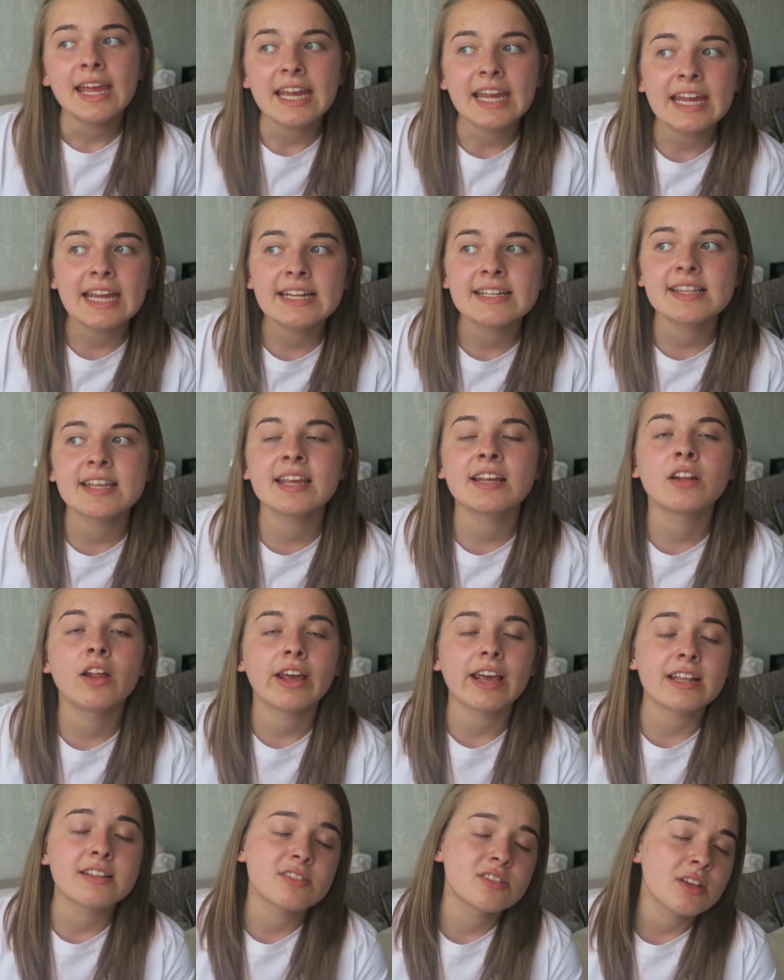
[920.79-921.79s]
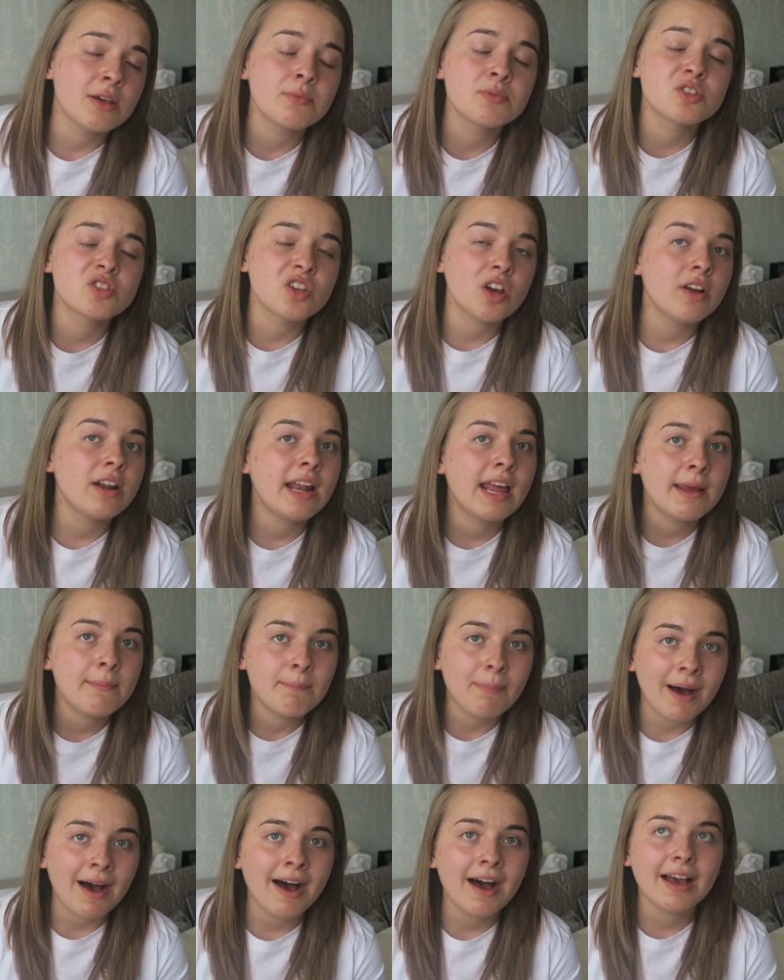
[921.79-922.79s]
eating, like it was so
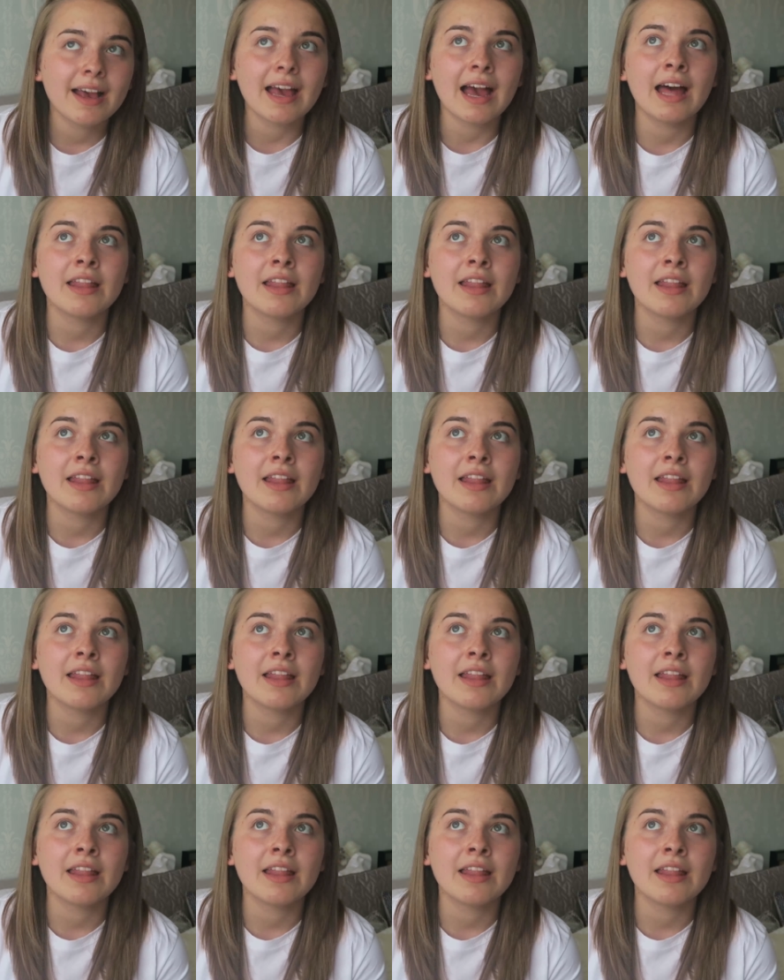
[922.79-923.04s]
laid back,